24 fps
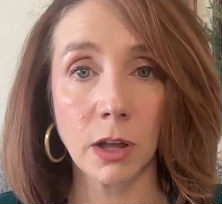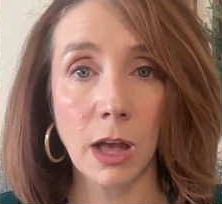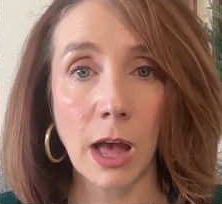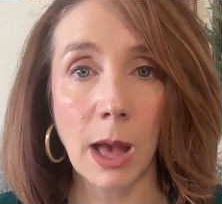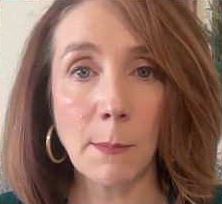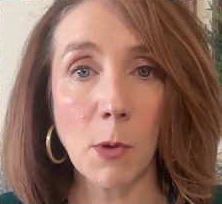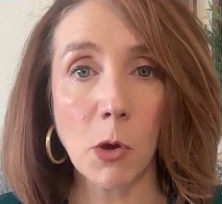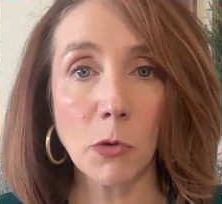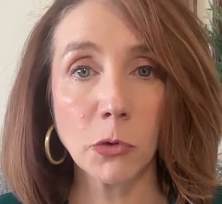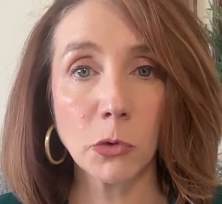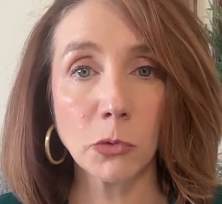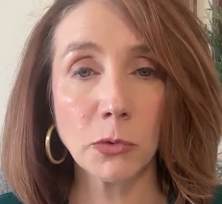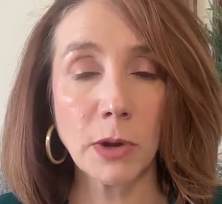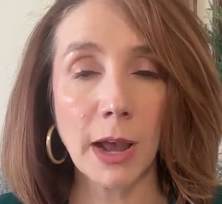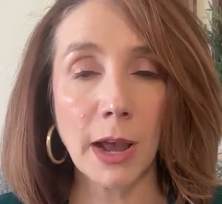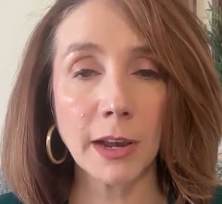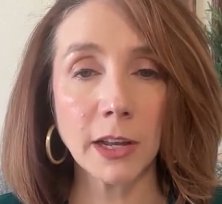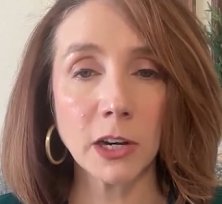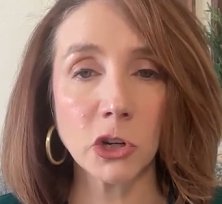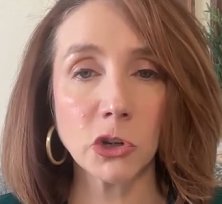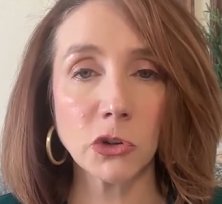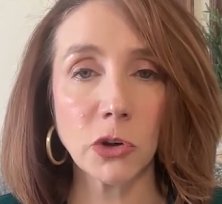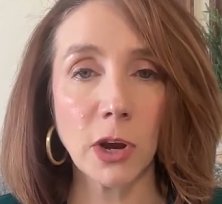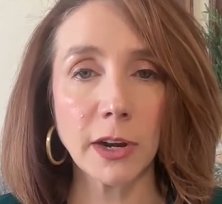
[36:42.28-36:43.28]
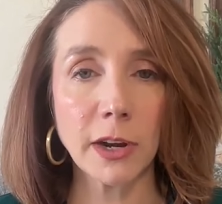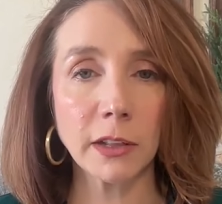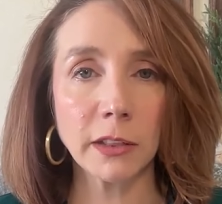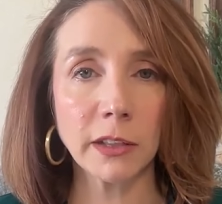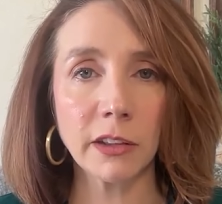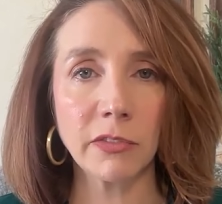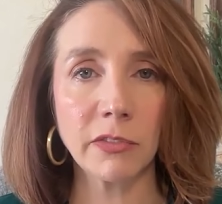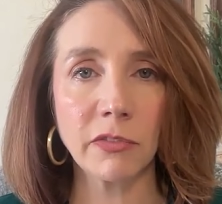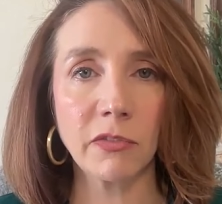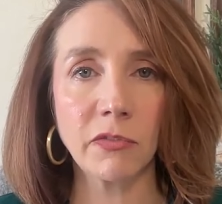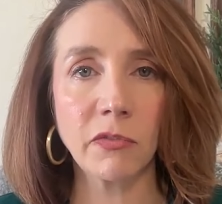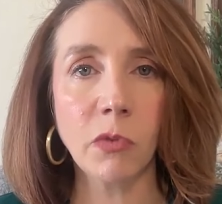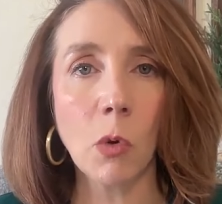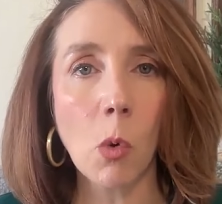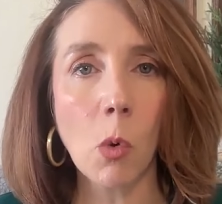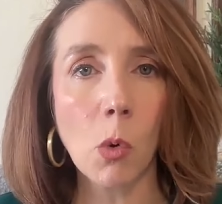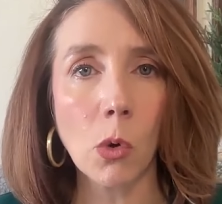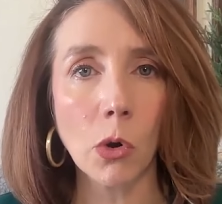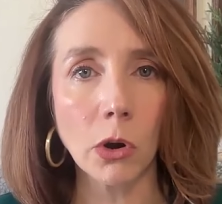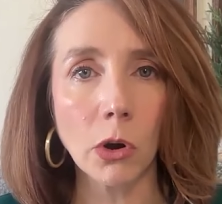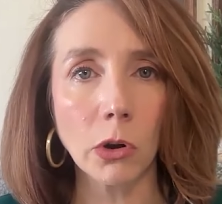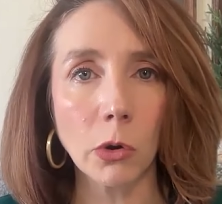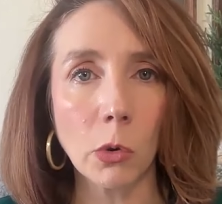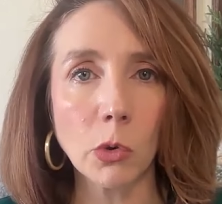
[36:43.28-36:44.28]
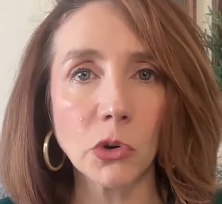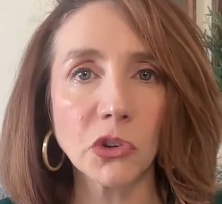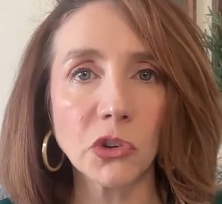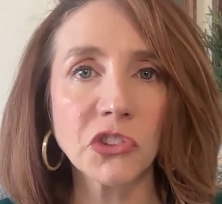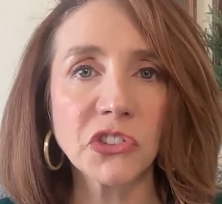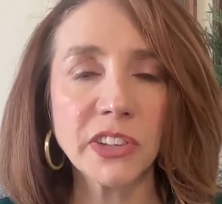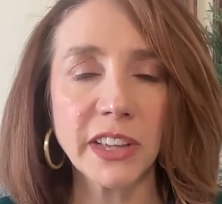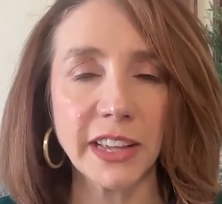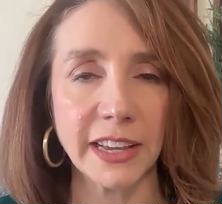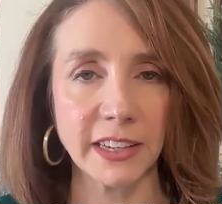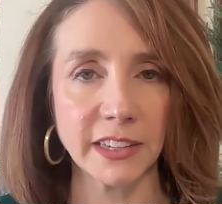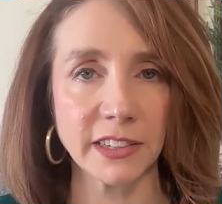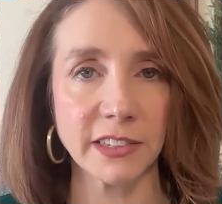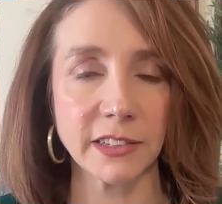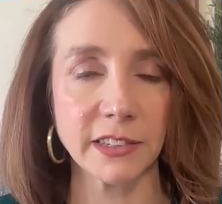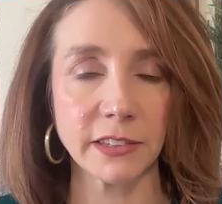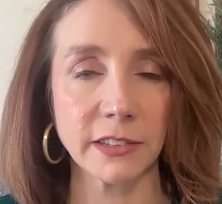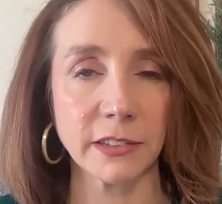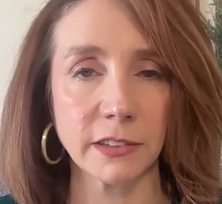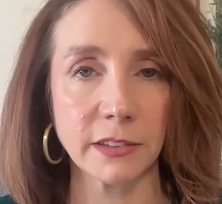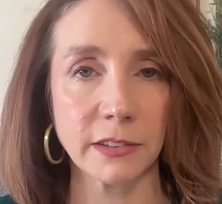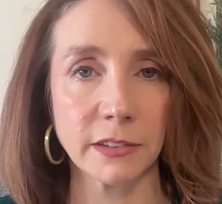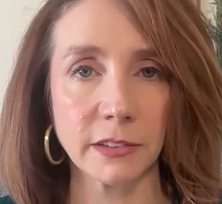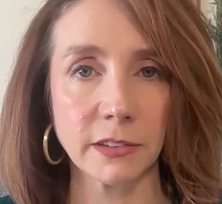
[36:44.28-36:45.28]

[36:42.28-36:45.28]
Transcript: I'm also not going to try to lift four or six